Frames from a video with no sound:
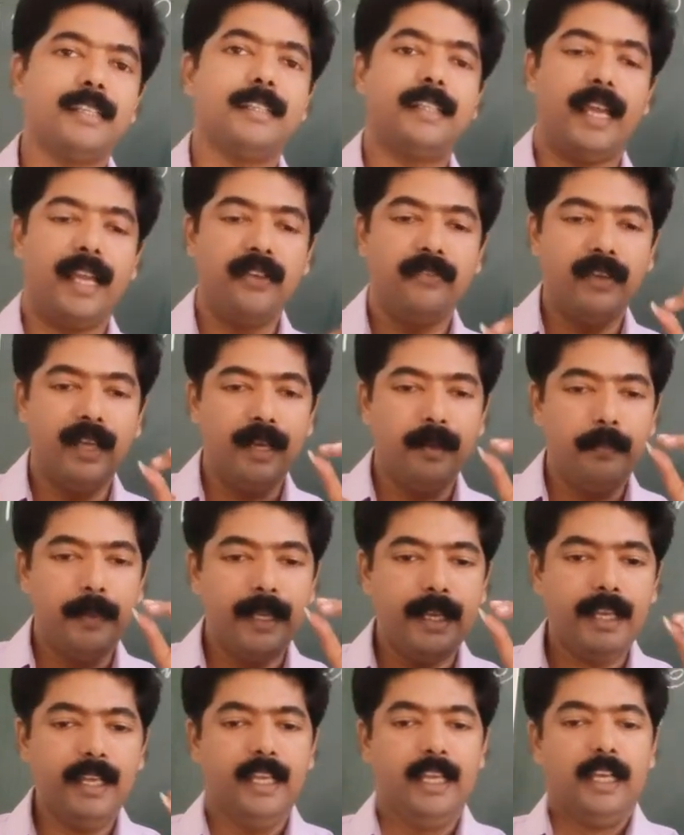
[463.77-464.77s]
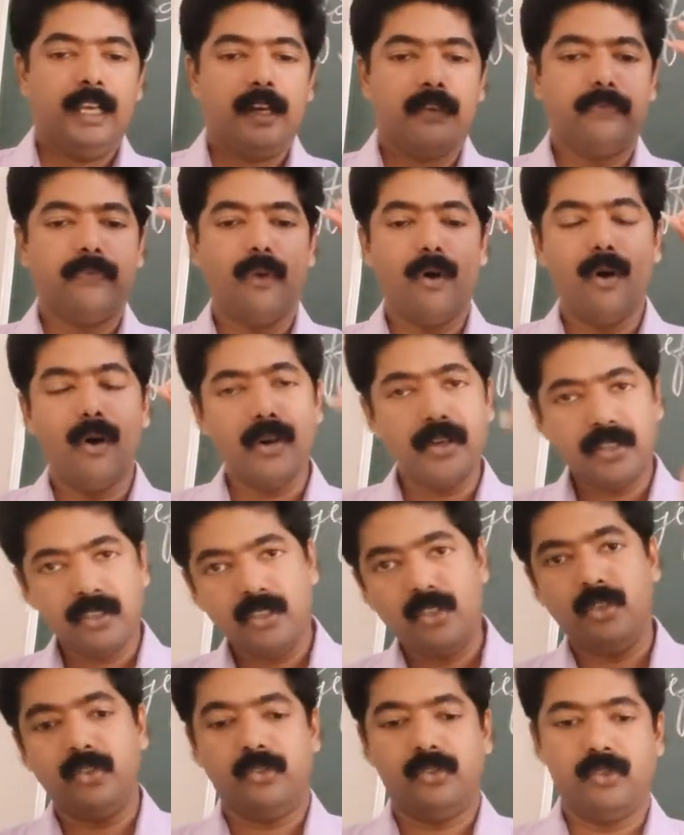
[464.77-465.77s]
they will be
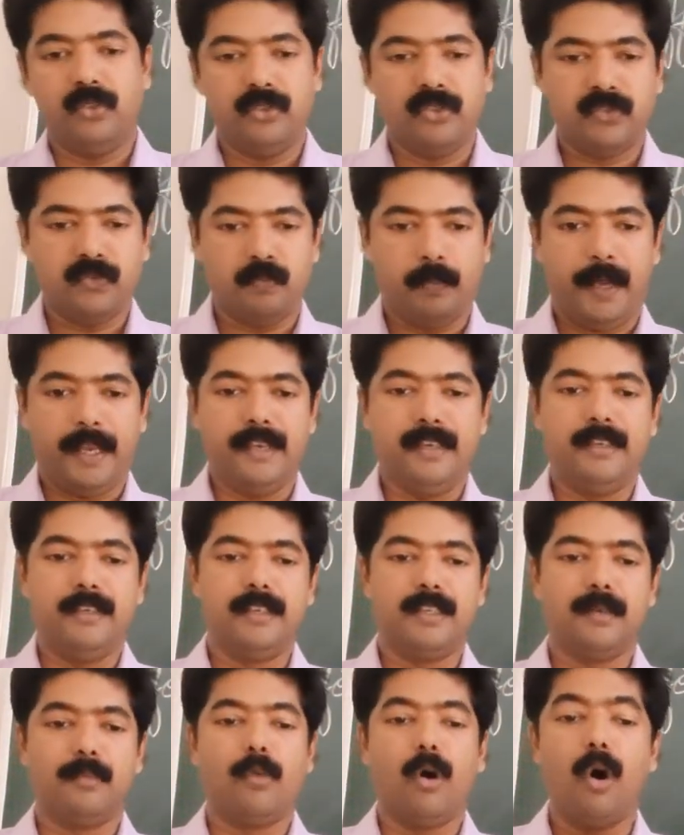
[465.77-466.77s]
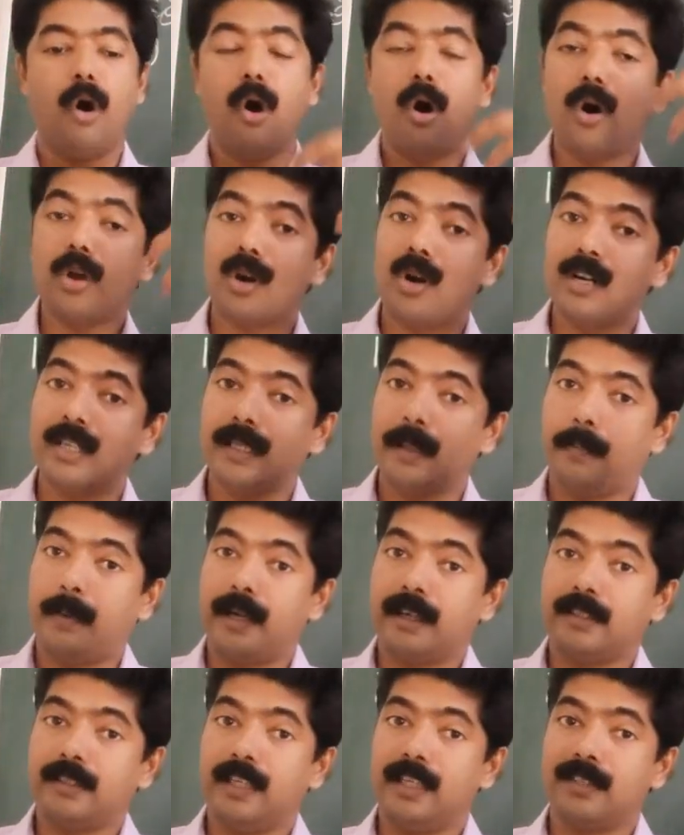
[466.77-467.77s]
forced to spend more on the
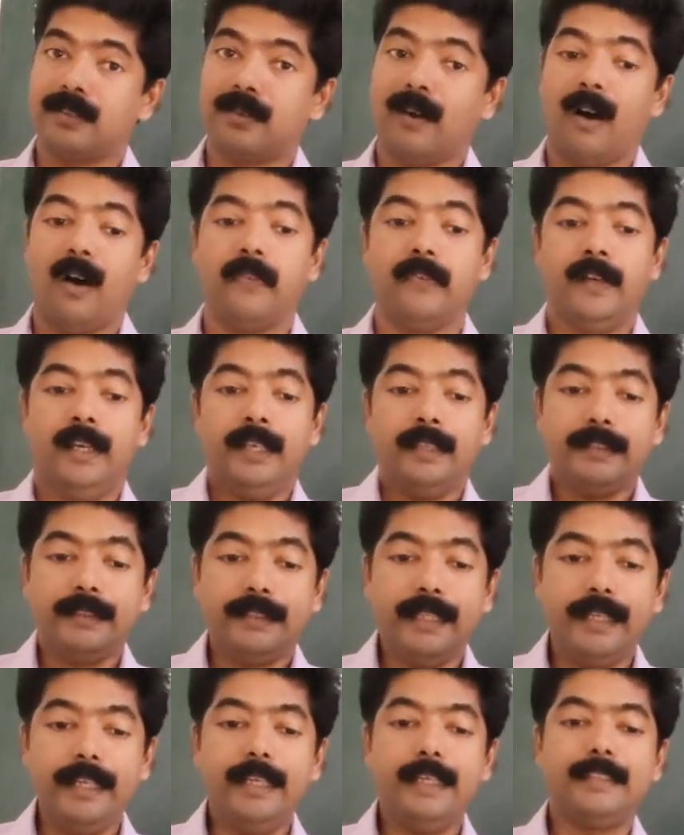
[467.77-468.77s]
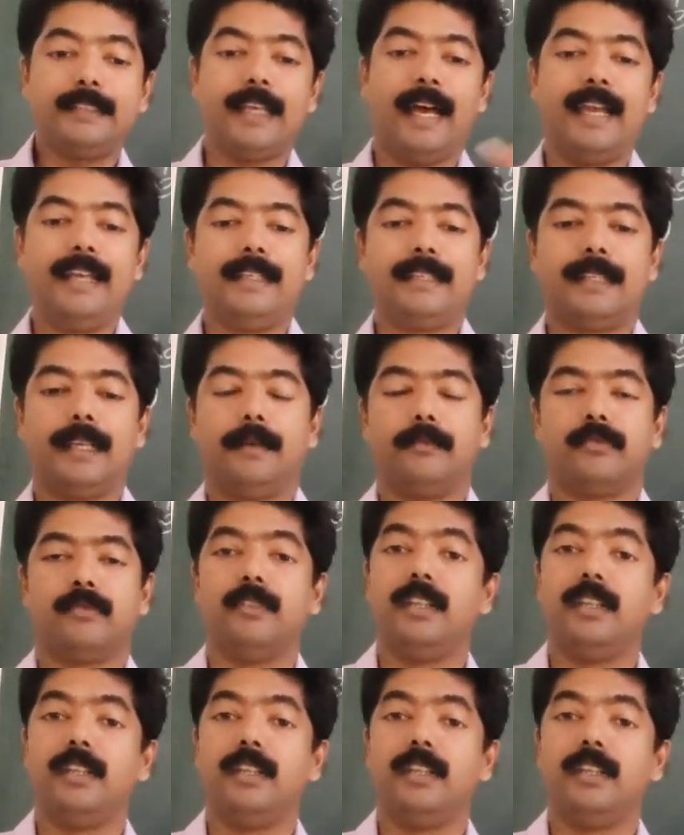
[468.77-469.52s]
purchase of these items,